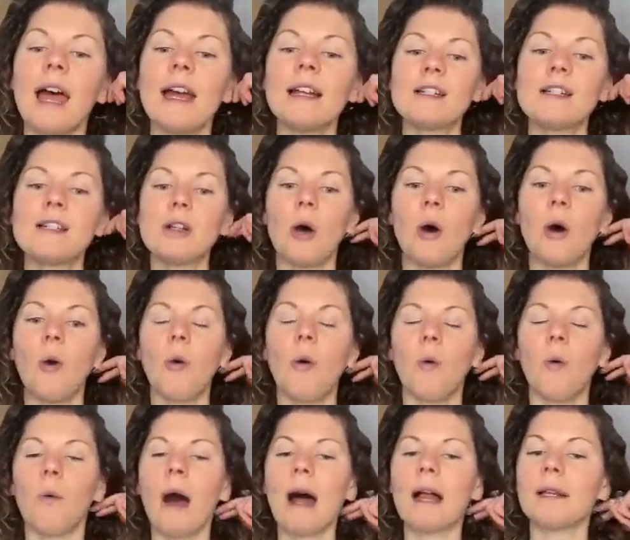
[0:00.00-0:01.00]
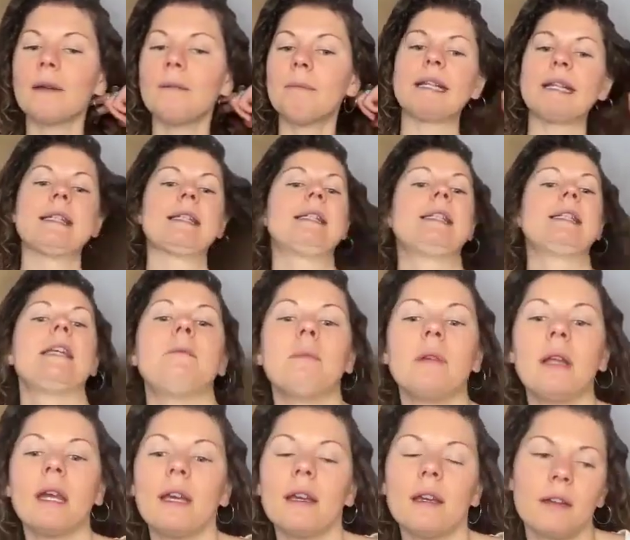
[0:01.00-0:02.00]
And so while it might
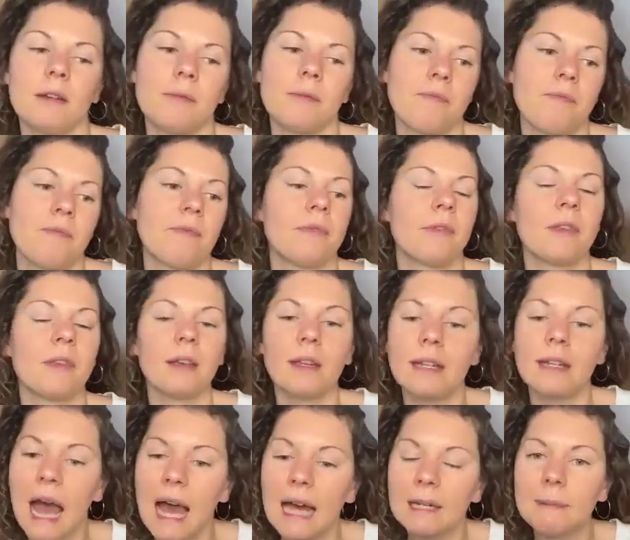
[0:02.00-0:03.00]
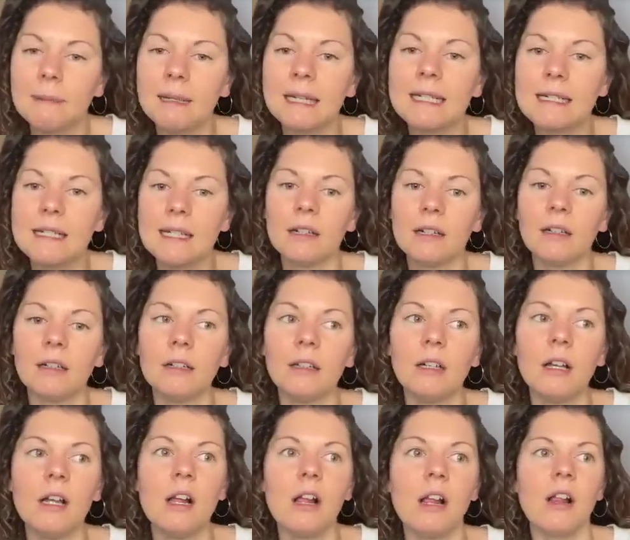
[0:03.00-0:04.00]
seem like not a big
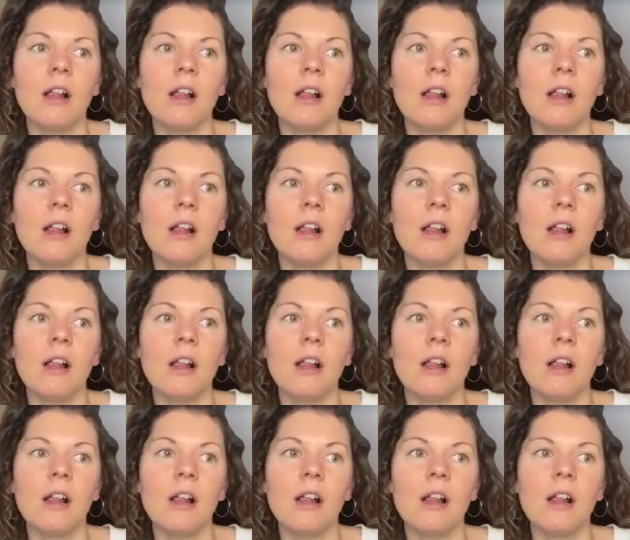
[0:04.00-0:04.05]
deal,